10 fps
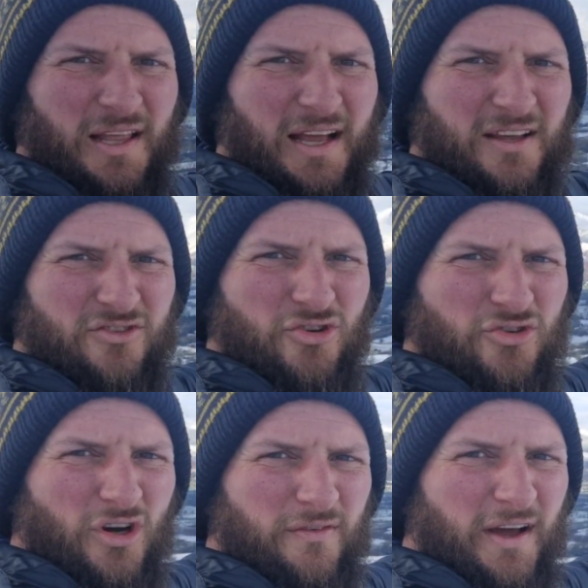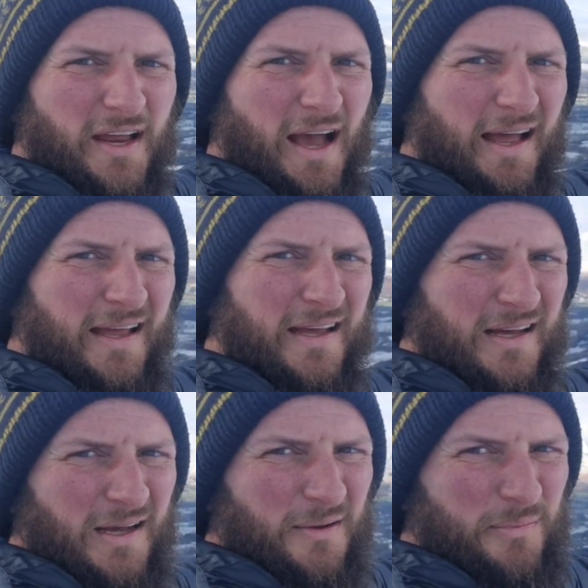Lake is just over here.
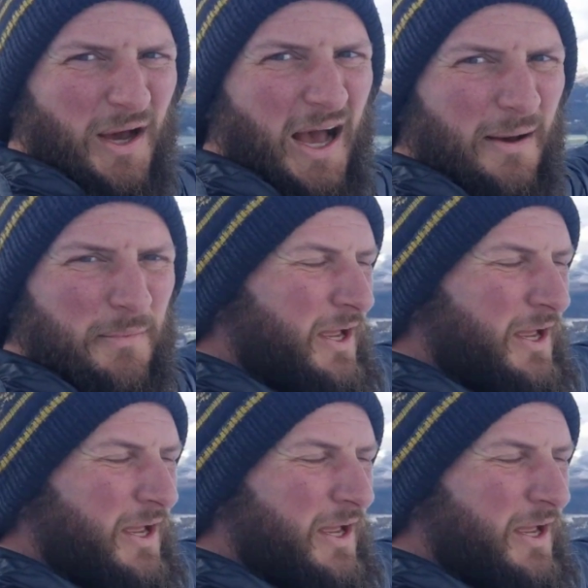Behind